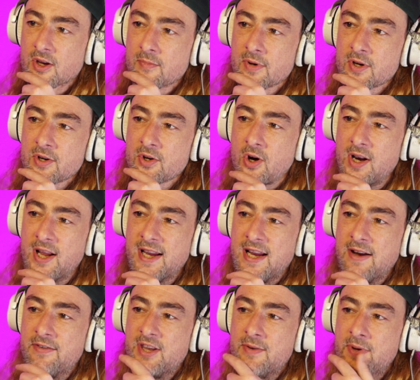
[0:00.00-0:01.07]
But not letting
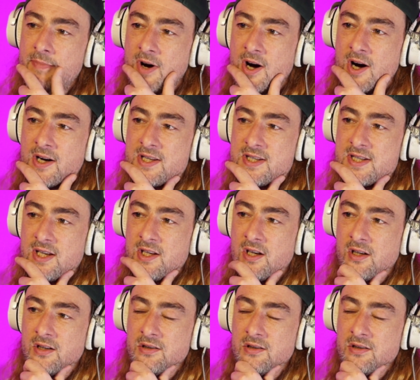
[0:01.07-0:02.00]
everything be marketing,